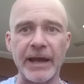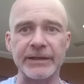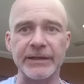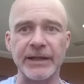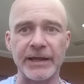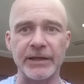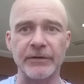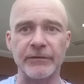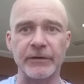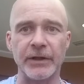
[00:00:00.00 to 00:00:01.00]
back
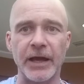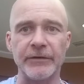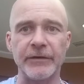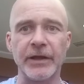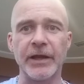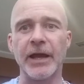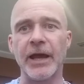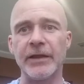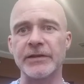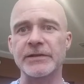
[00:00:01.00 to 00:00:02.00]
negative for life,
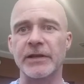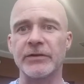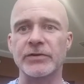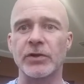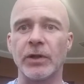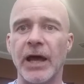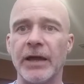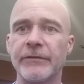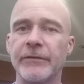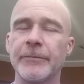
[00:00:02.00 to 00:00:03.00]
and they said there's no
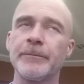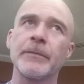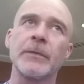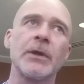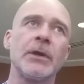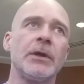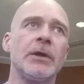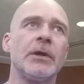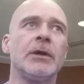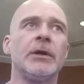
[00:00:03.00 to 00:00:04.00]
life.
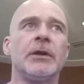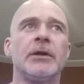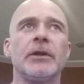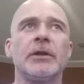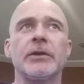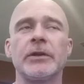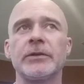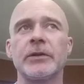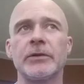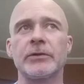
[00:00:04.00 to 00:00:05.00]
It,
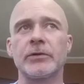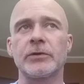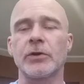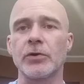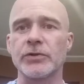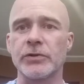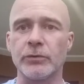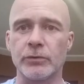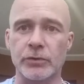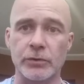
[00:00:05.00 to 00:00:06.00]
it, it goes
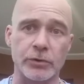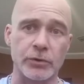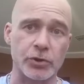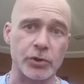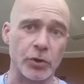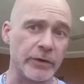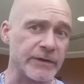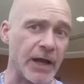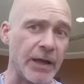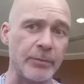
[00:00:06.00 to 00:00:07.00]
you to show the
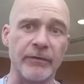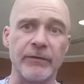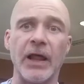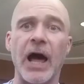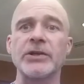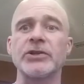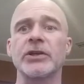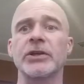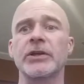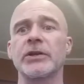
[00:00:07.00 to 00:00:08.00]
type of
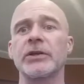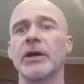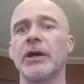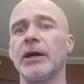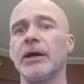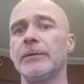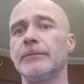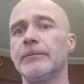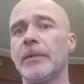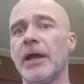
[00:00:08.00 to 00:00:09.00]
logic
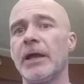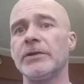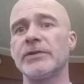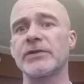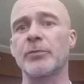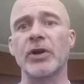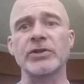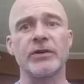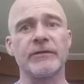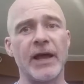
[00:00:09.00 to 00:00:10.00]
um, and
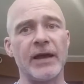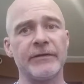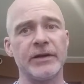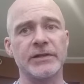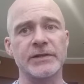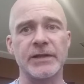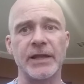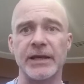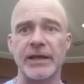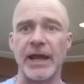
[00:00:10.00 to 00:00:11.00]
suppression of evidence
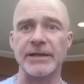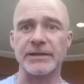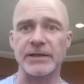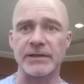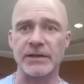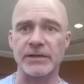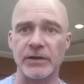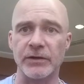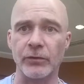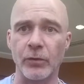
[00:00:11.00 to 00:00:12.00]
that has
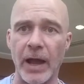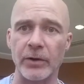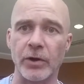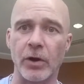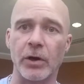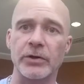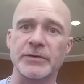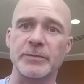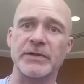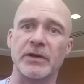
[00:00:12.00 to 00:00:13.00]
existed throughout our
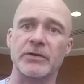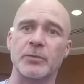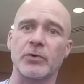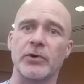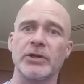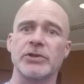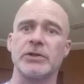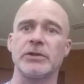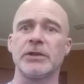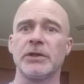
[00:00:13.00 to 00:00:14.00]
space
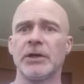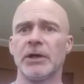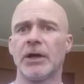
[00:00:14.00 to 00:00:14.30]
exploration.